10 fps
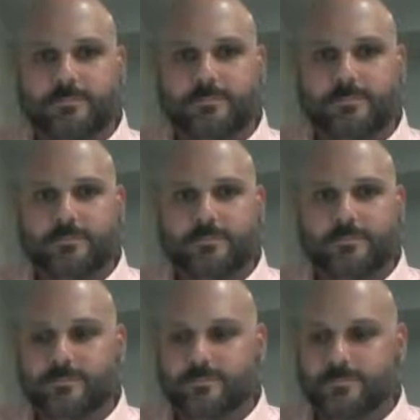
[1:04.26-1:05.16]

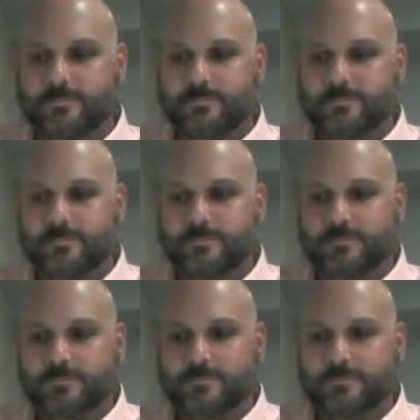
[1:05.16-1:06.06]

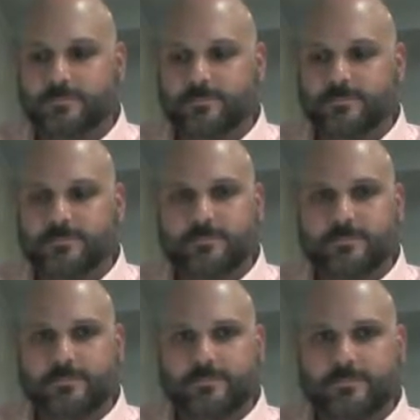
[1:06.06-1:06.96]

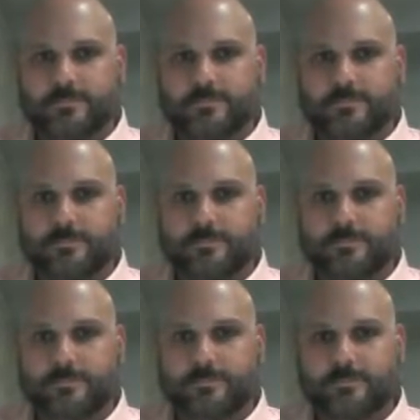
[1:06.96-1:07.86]

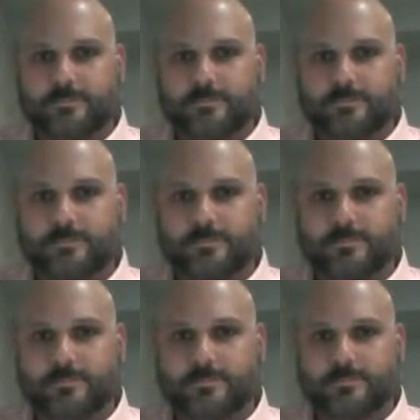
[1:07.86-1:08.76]

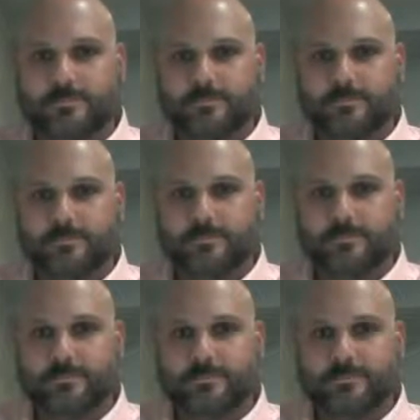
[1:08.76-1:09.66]

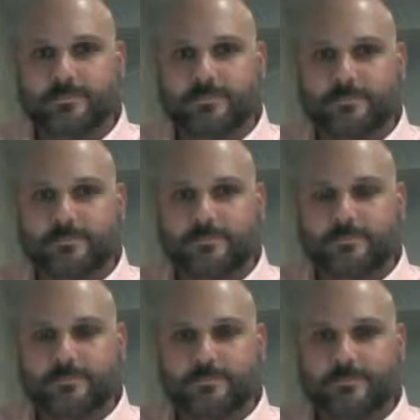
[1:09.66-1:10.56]

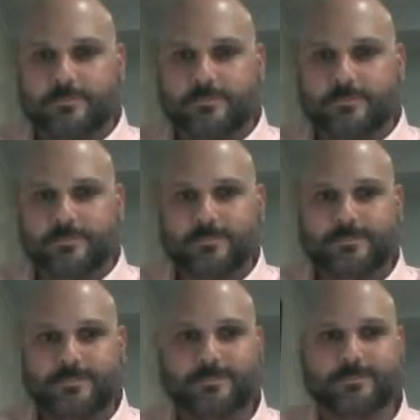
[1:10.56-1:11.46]

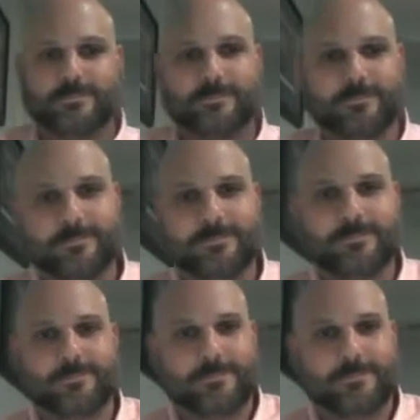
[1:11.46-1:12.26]
The person shown says nothing.